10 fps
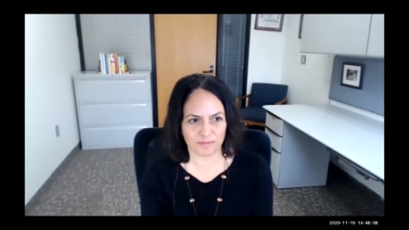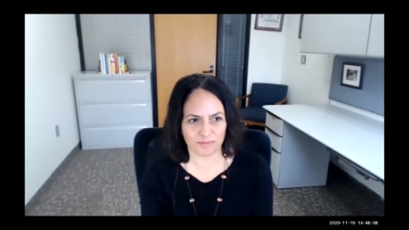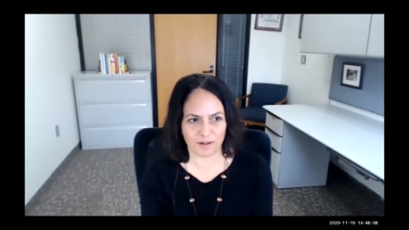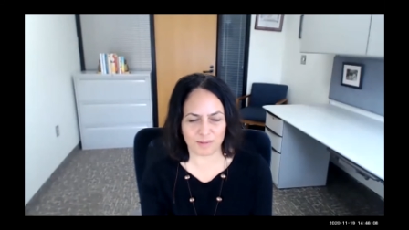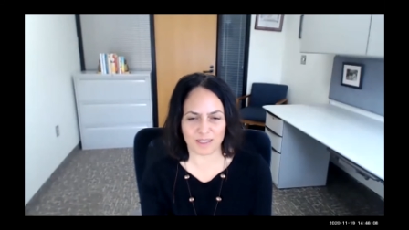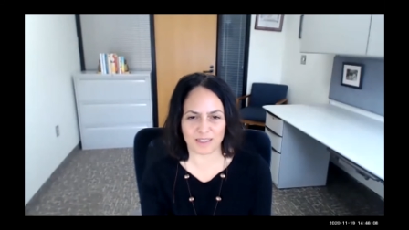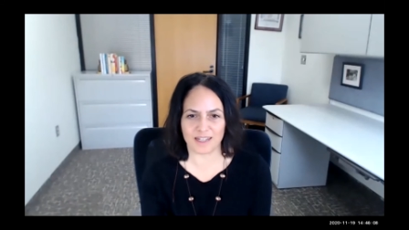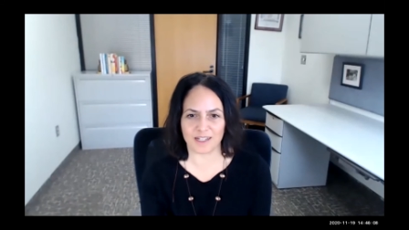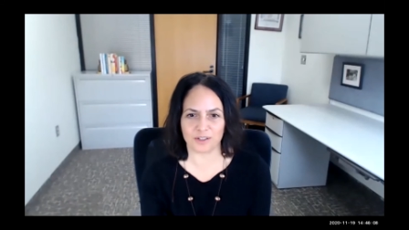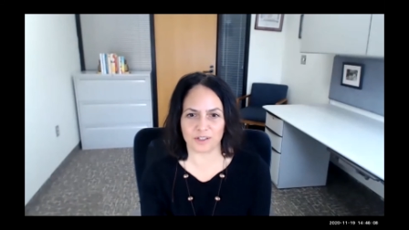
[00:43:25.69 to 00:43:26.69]

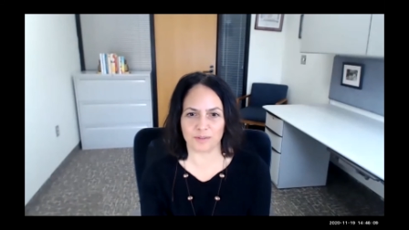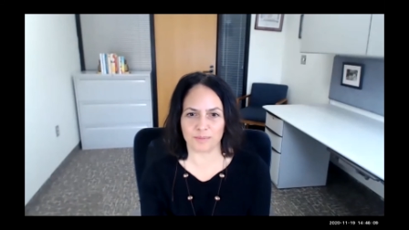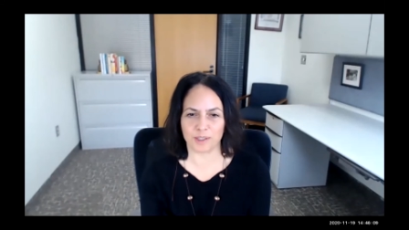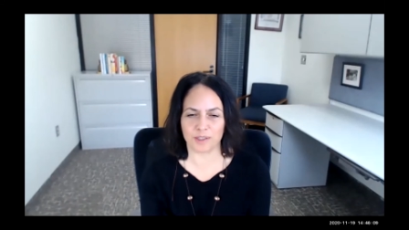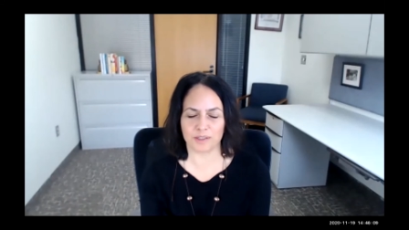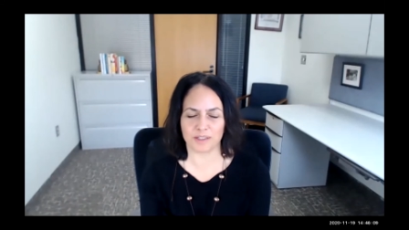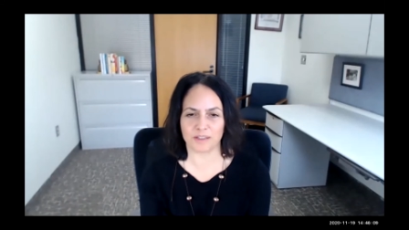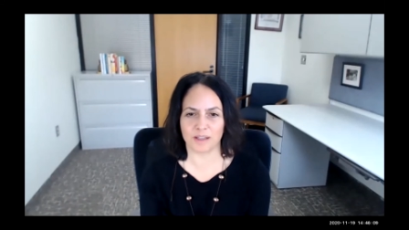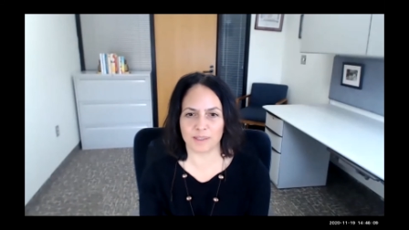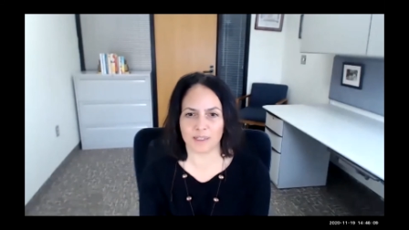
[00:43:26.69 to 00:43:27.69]
representation emerge in
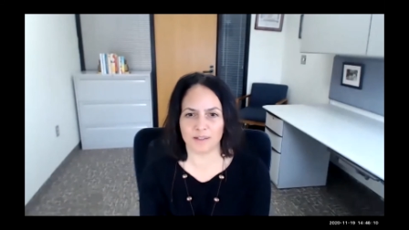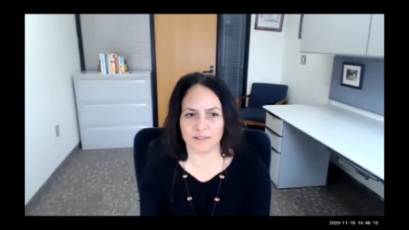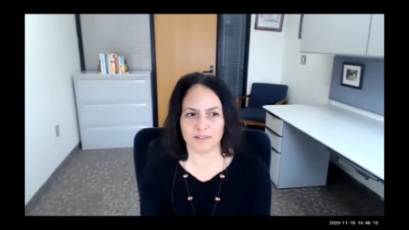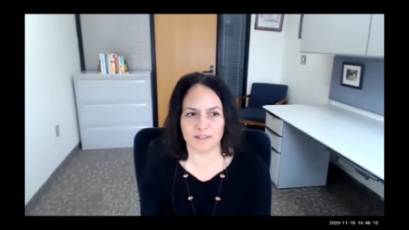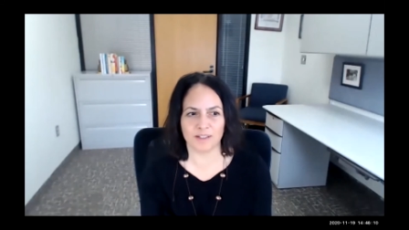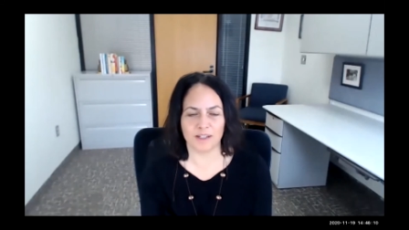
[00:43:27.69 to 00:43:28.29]
Lebanon?